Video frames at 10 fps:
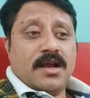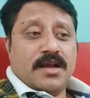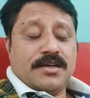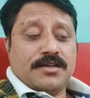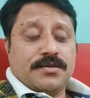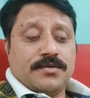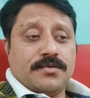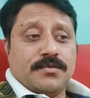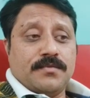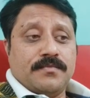and
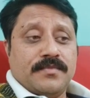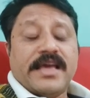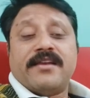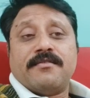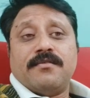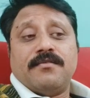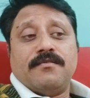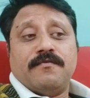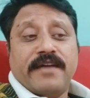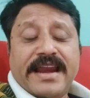their
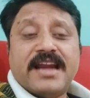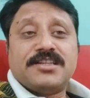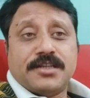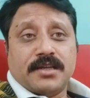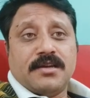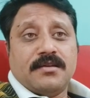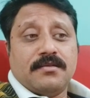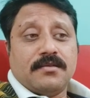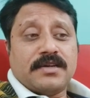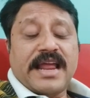
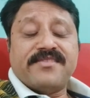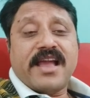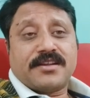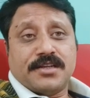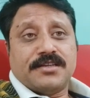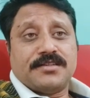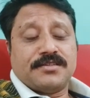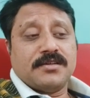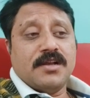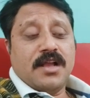financial transactions,